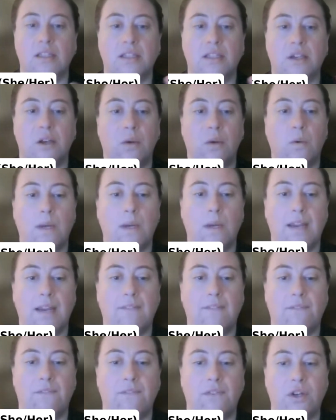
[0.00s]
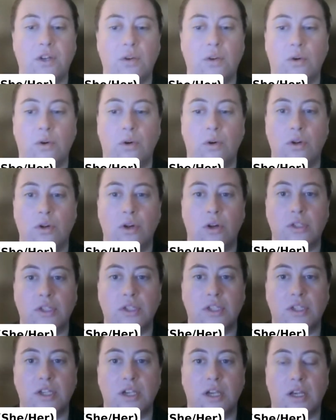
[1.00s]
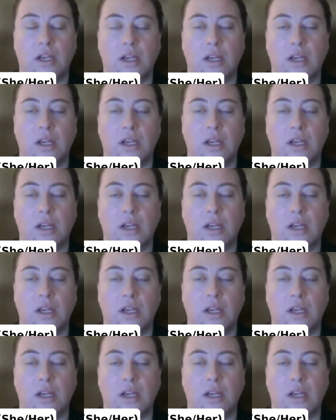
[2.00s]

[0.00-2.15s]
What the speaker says: So if you're not